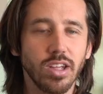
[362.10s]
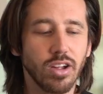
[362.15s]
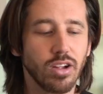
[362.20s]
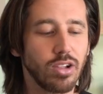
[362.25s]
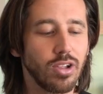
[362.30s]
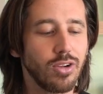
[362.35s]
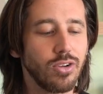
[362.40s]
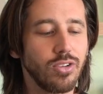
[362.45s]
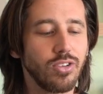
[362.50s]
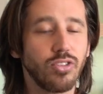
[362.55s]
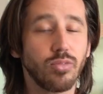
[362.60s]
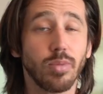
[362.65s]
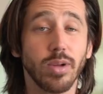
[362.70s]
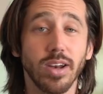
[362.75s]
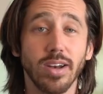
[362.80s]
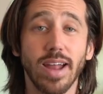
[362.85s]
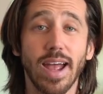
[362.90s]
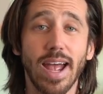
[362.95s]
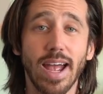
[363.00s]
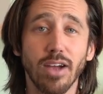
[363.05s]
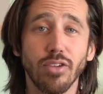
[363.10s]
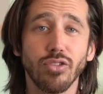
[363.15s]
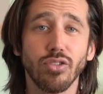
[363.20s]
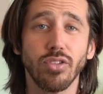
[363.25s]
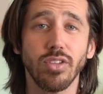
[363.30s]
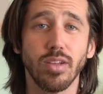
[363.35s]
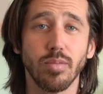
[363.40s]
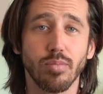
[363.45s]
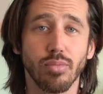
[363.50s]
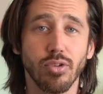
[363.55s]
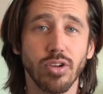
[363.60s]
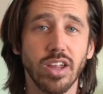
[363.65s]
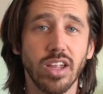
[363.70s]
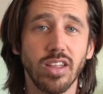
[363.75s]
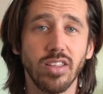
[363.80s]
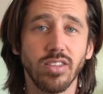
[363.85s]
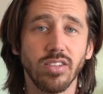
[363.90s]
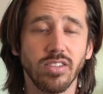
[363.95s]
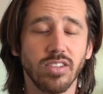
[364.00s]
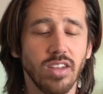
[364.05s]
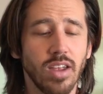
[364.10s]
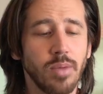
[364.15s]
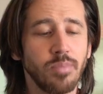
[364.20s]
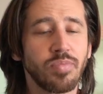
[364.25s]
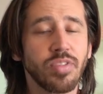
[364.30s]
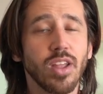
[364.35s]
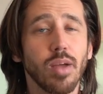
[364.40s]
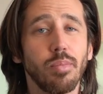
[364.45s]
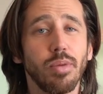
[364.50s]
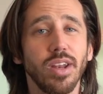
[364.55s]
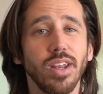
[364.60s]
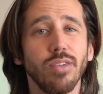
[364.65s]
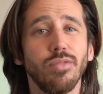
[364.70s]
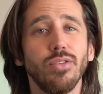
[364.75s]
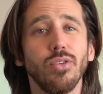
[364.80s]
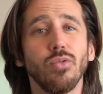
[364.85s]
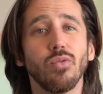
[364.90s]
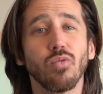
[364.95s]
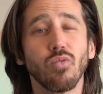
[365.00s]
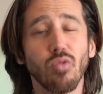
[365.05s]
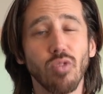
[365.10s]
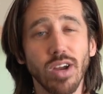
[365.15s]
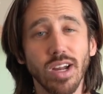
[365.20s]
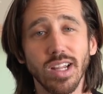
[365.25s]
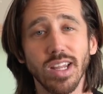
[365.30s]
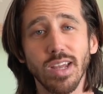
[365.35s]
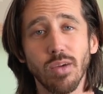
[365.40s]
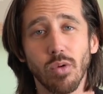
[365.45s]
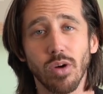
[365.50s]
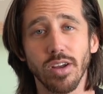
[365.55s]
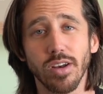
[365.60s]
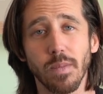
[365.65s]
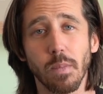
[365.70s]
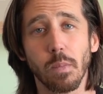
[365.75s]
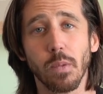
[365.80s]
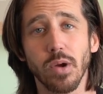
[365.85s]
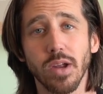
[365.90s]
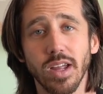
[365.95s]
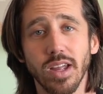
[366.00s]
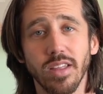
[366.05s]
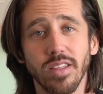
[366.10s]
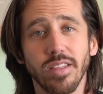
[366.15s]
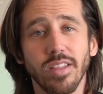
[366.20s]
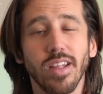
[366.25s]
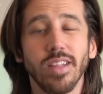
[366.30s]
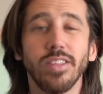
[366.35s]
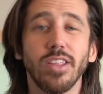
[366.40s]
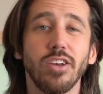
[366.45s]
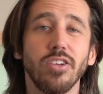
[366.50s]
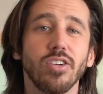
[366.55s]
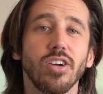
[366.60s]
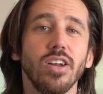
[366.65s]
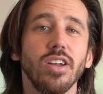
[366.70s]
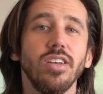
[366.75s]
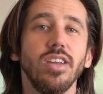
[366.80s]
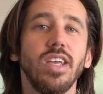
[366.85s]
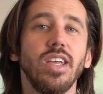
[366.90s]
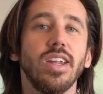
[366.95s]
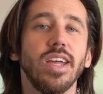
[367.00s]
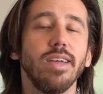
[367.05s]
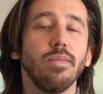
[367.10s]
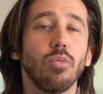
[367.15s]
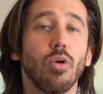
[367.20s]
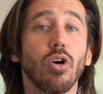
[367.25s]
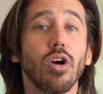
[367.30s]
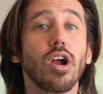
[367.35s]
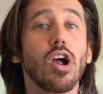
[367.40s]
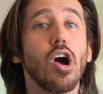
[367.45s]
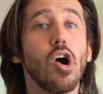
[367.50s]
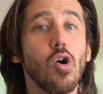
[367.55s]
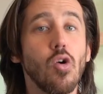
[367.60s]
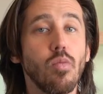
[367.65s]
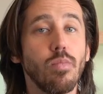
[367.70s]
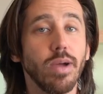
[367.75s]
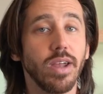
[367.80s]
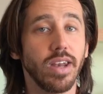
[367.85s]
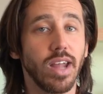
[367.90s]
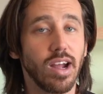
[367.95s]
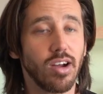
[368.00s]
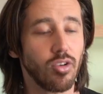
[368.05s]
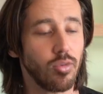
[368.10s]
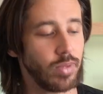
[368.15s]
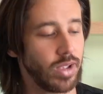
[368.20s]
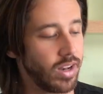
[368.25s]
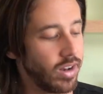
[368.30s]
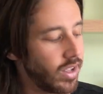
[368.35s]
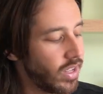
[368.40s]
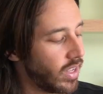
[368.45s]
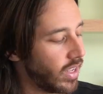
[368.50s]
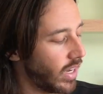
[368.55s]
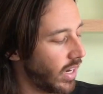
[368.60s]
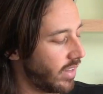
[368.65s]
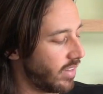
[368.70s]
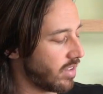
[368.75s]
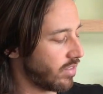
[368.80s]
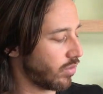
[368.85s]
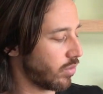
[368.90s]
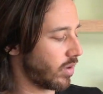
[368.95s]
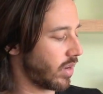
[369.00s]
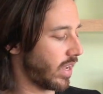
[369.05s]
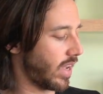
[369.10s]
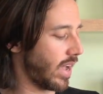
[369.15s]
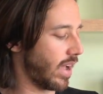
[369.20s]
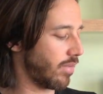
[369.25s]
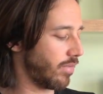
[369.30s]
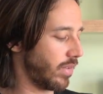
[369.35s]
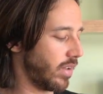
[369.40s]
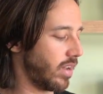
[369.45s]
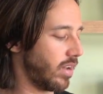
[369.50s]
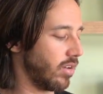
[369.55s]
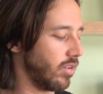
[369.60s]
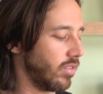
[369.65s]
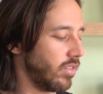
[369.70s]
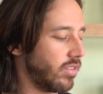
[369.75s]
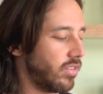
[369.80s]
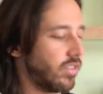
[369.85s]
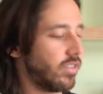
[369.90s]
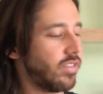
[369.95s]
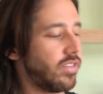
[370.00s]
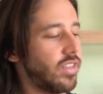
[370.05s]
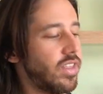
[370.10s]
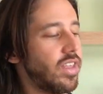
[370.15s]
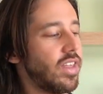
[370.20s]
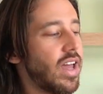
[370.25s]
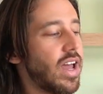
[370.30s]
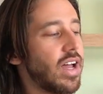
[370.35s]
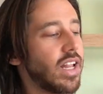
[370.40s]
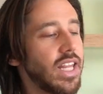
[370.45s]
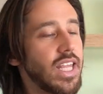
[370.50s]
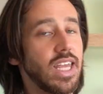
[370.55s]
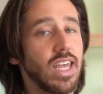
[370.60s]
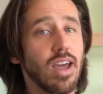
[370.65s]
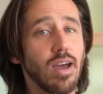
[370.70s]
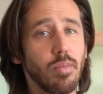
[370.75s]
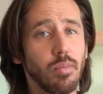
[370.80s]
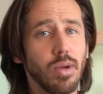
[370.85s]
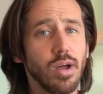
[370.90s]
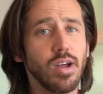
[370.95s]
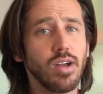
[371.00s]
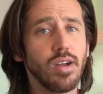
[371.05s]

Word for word: enclosed, but it actually breathes. But if you really want to breathe, then you're gonna need a more open helmet. And that's what I have here. This is the LEM